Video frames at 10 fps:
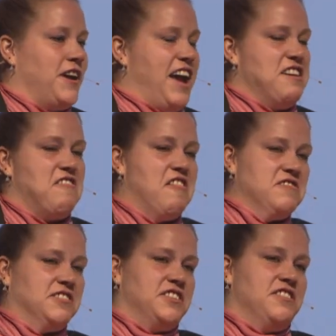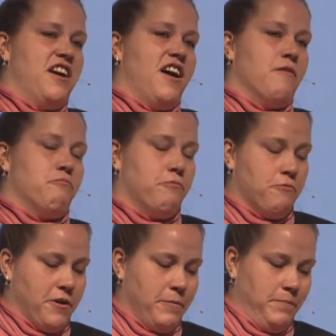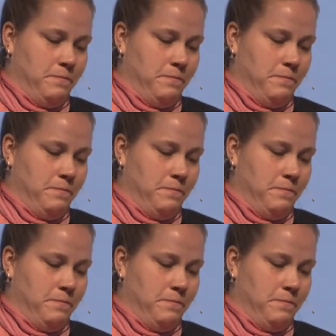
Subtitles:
and it caused an uproar.